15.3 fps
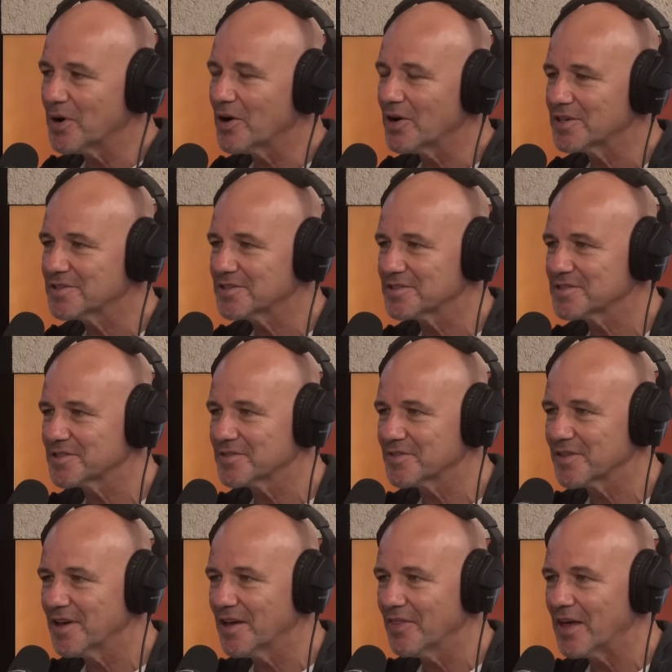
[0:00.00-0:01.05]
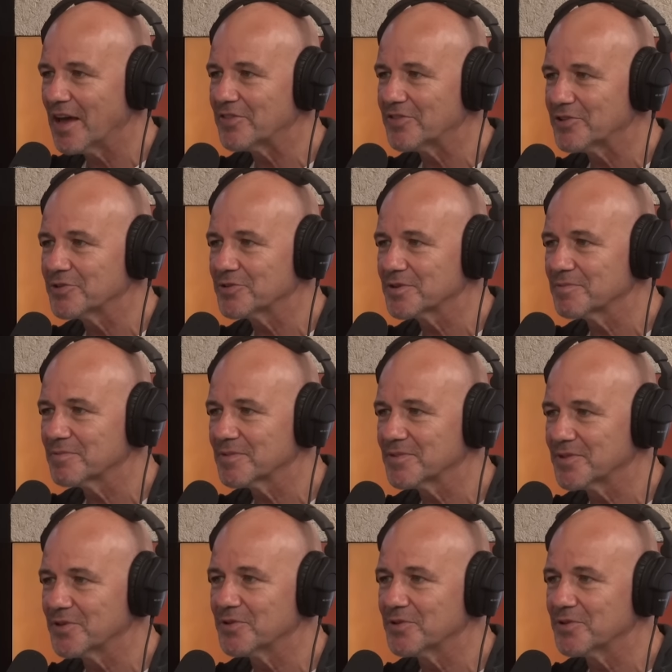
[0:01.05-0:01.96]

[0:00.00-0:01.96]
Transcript: biases and, and that do yeah, exactly.